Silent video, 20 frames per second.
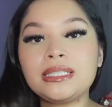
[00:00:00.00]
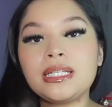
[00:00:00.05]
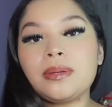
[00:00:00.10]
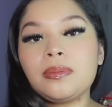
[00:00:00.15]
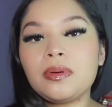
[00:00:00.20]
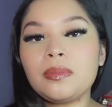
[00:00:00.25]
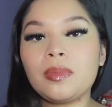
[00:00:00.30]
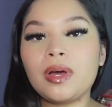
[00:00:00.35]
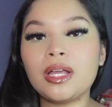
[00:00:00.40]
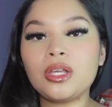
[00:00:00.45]

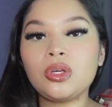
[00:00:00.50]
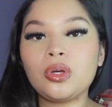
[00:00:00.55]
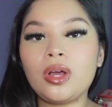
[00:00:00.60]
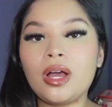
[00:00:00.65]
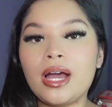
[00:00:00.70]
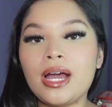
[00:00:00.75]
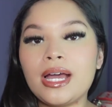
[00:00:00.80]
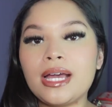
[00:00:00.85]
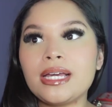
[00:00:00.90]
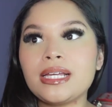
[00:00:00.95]
keep in mind, you
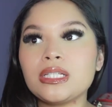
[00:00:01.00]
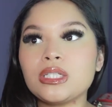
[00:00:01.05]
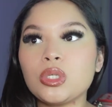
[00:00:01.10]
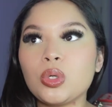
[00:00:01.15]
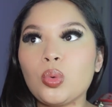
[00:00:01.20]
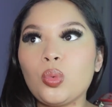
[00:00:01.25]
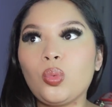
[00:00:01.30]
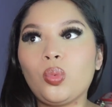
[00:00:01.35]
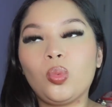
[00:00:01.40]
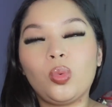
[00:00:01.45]
guys,
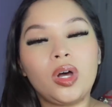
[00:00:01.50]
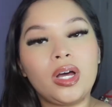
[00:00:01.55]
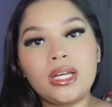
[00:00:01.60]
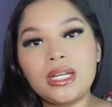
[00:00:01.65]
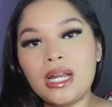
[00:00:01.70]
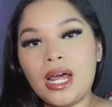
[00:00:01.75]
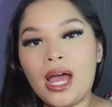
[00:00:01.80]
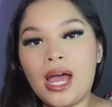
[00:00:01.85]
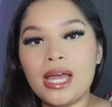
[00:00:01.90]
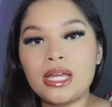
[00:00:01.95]

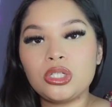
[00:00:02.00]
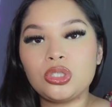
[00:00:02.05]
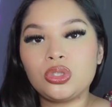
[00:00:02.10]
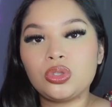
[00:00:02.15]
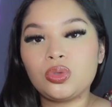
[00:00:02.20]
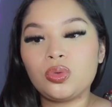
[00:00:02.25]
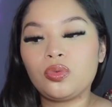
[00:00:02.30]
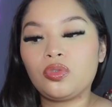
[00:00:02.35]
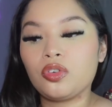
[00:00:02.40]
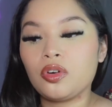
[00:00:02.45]
what I
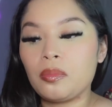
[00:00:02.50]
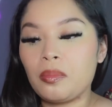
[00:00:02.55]
do for